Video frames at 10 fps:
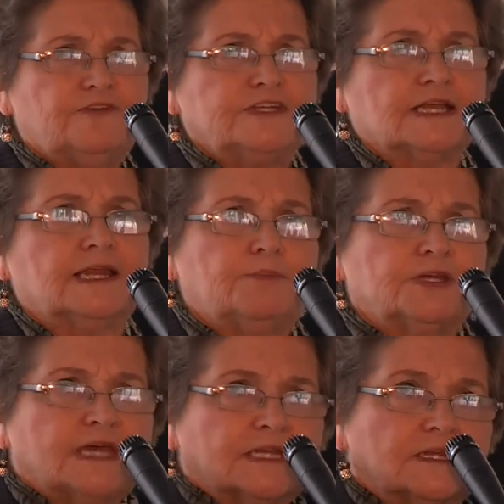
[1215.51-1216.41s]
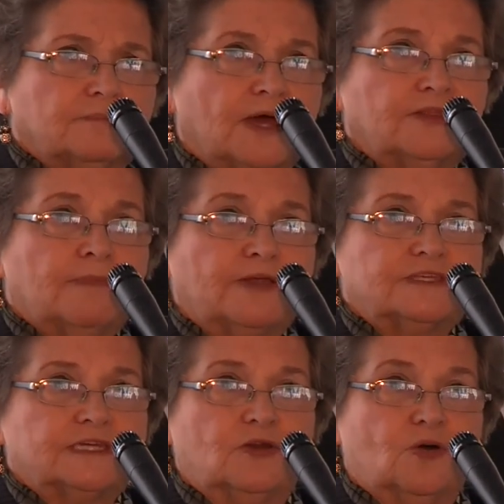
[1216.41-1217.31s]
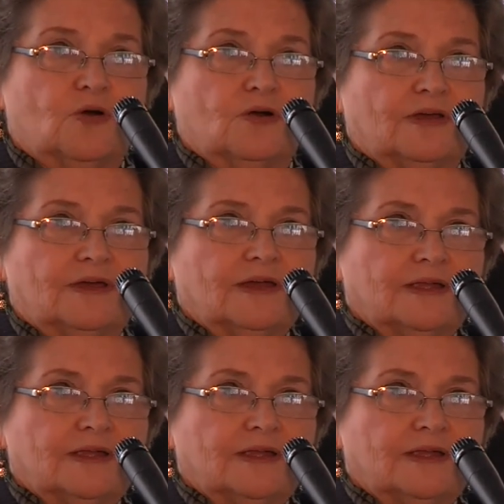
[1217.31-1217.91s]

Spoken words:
physically protected by the mothers-in-law.